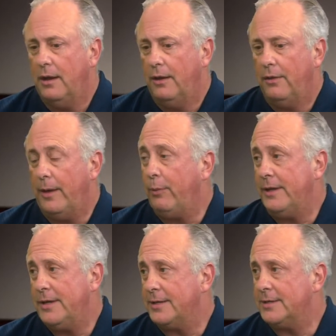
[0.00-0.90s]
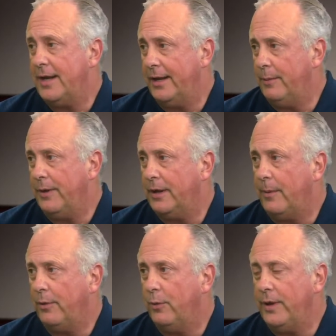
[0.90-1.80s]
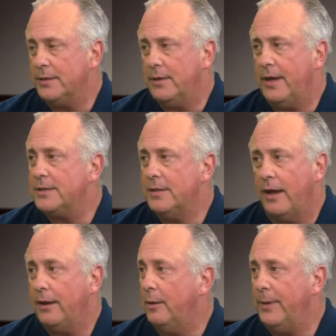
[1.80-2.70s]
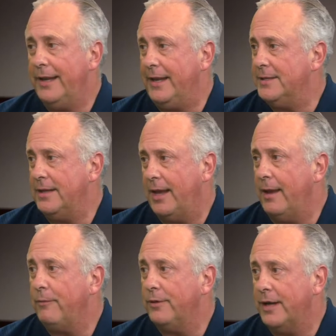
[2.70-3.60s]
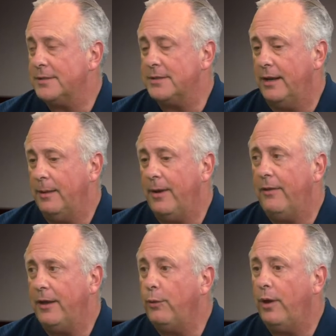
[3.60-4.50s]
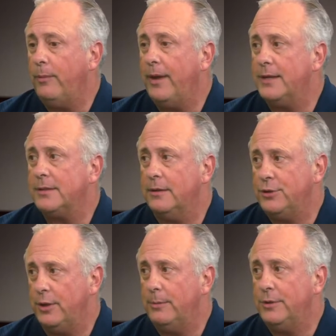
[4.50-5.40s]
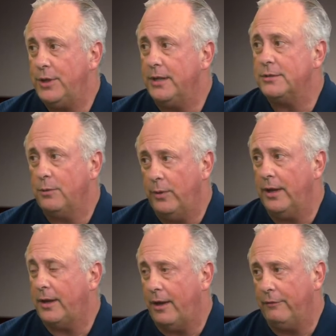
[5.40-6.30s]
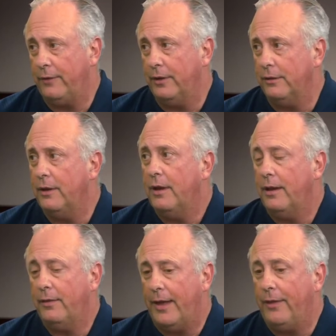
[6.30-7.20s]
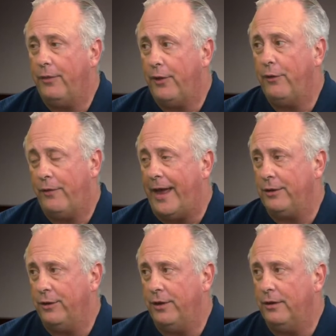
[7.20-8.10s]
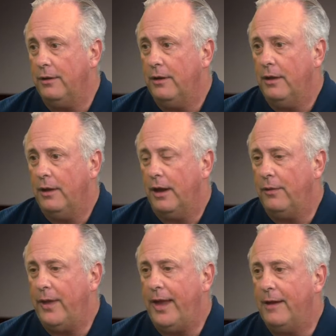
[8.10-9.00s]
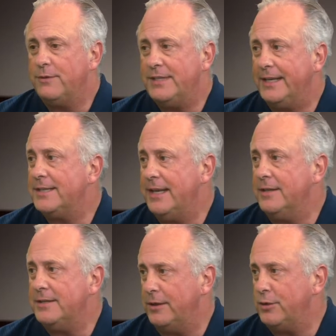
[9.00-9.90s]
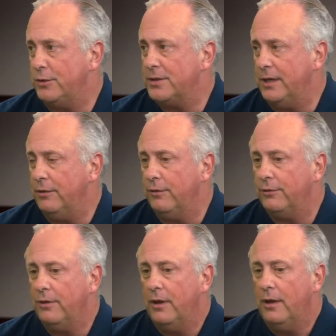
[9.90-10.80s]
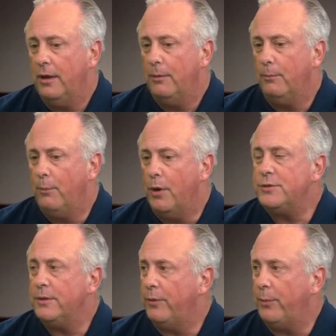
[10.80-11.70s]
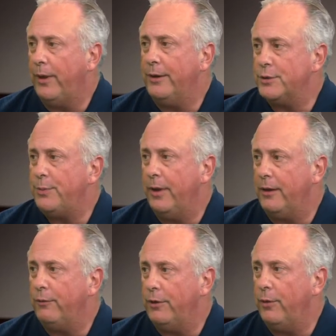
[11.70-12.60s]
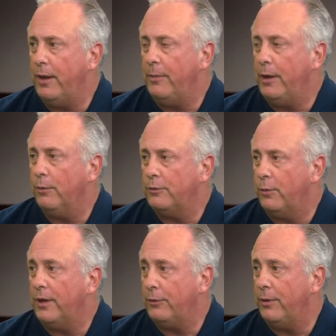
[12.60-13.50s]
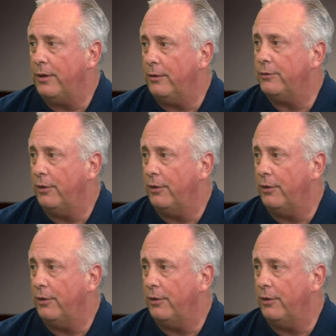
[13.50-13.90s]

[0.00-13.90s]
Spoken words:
They play Texas A&M in a couple of weeks, so that's not going to be an easy game for Texas A&M. I think UAB has a legitimate chance to win at Kyle Field. They're that good. They have 16 six-year seniors. Most of the players playing for UAB were 23 years or